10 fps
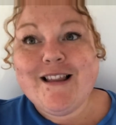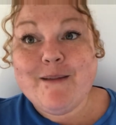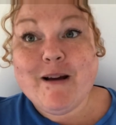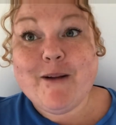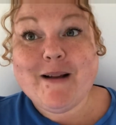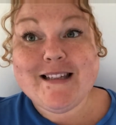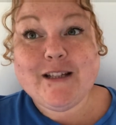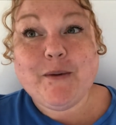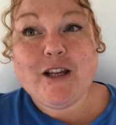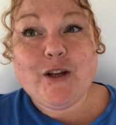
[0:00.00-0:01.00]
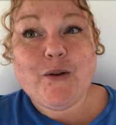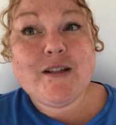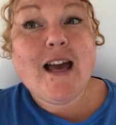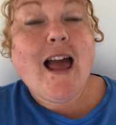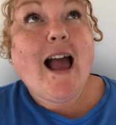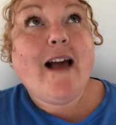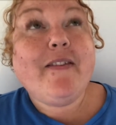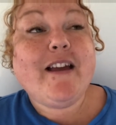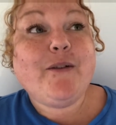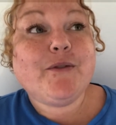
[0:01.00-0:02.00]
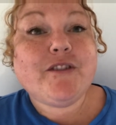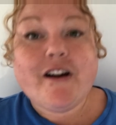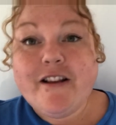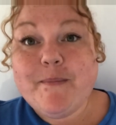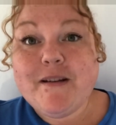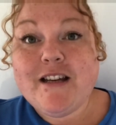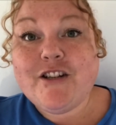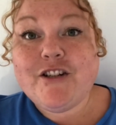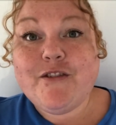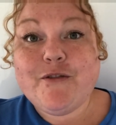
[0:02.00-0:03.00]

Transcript: the amount of plastic we use, and that you'll sign the petition